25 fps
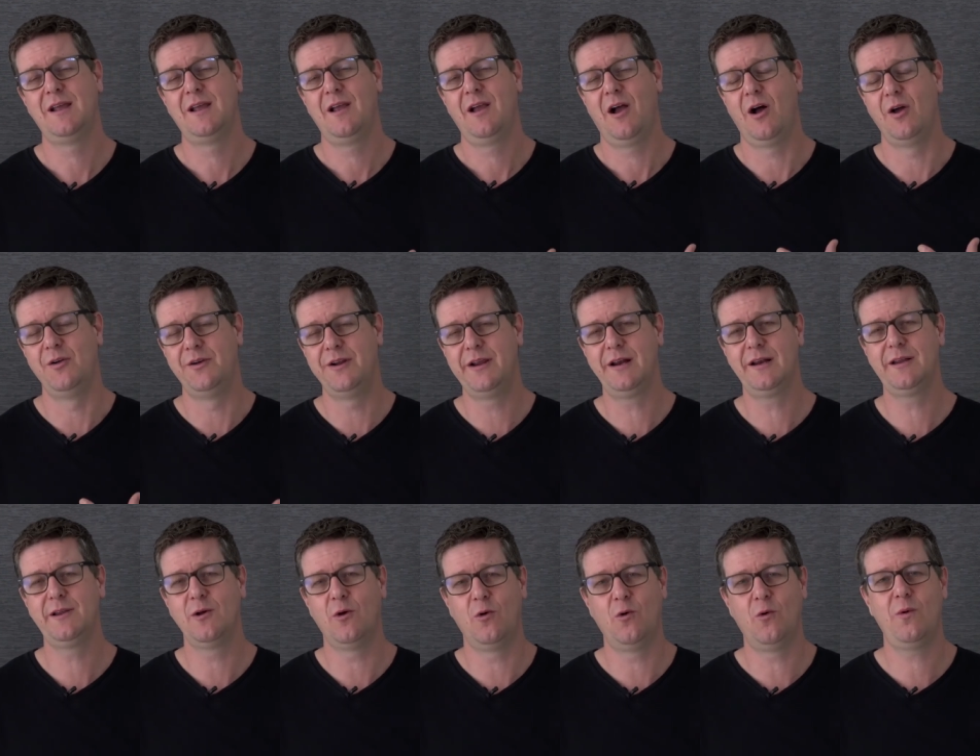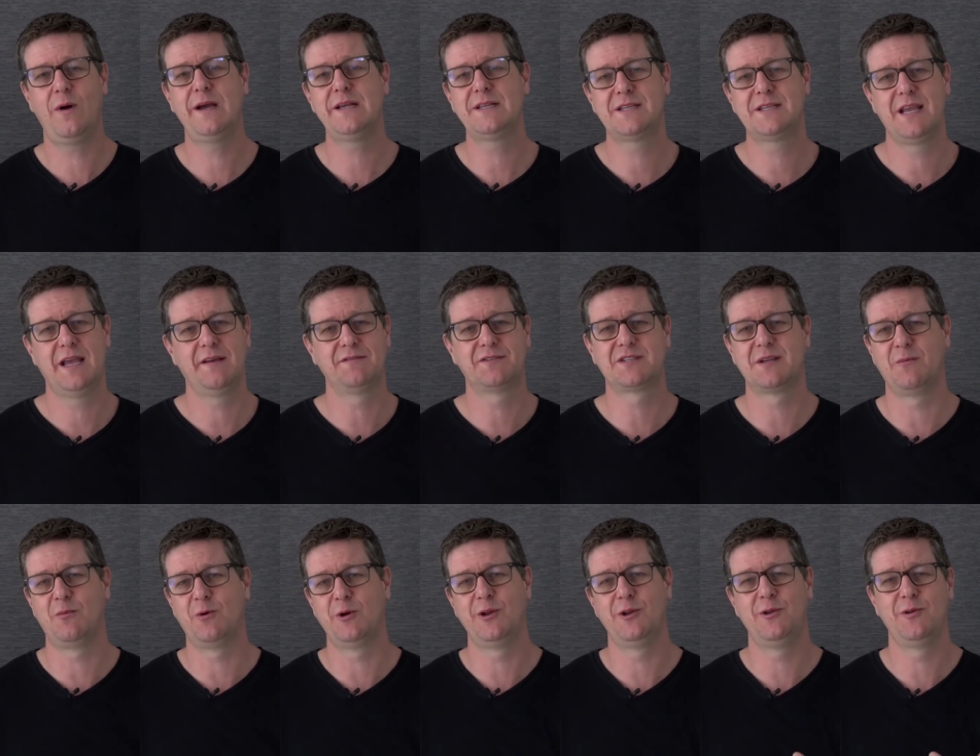I'll nearly always have
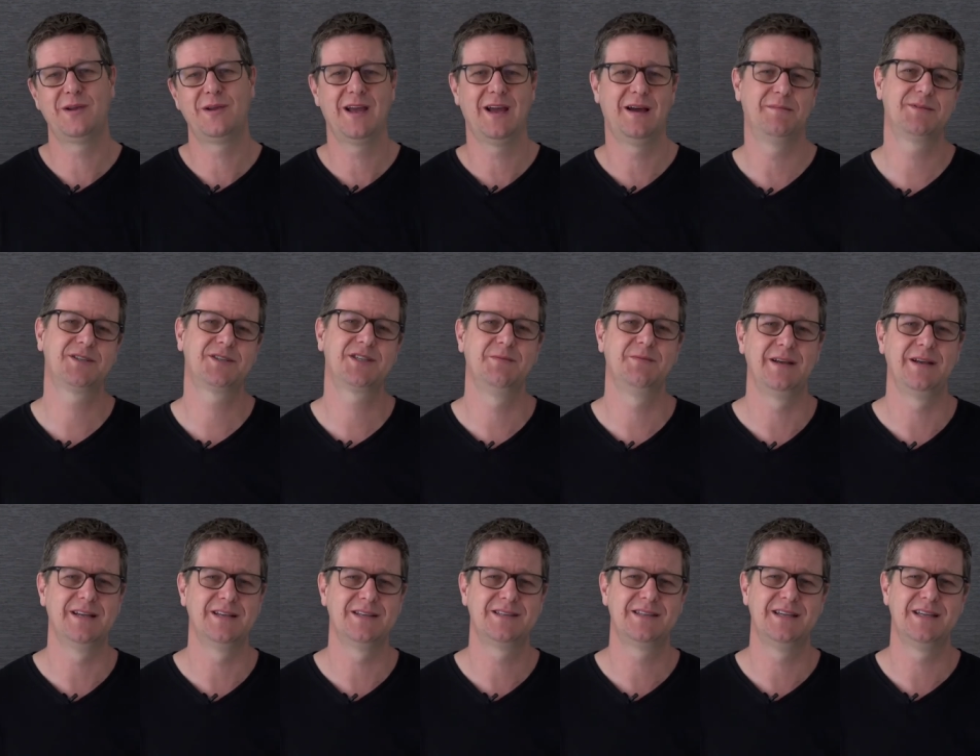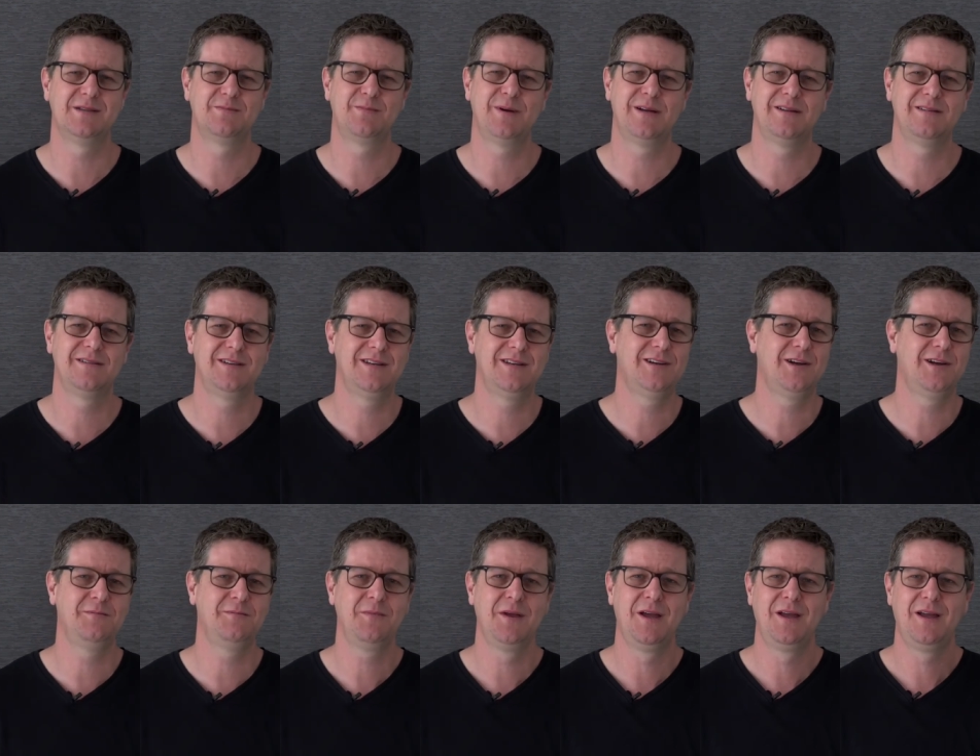someone who comes to me and says, but, you
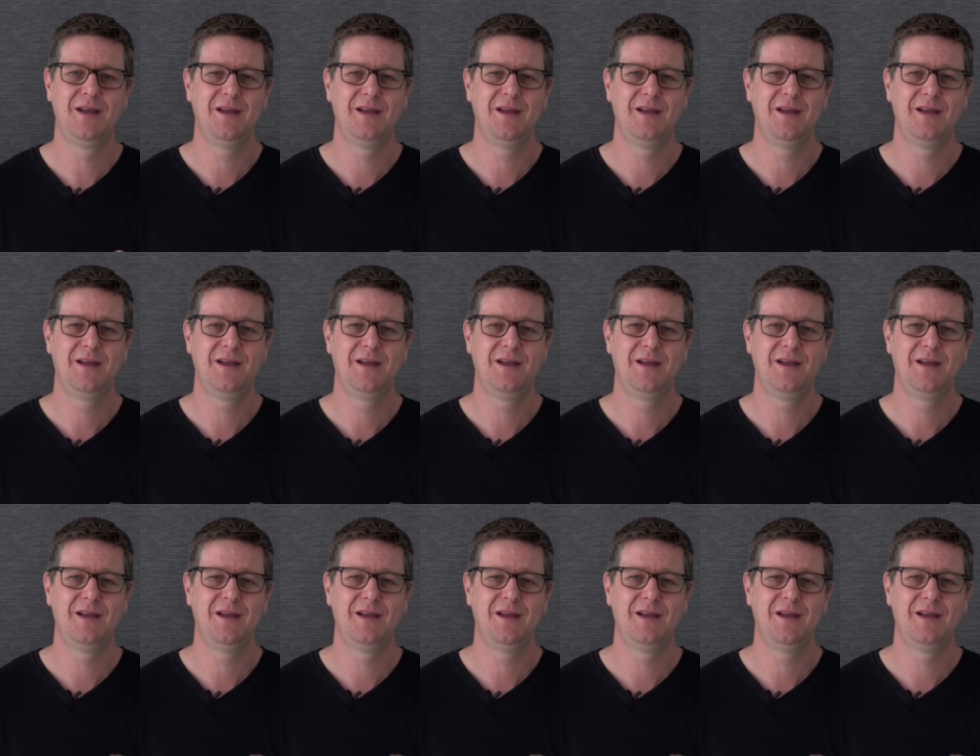know,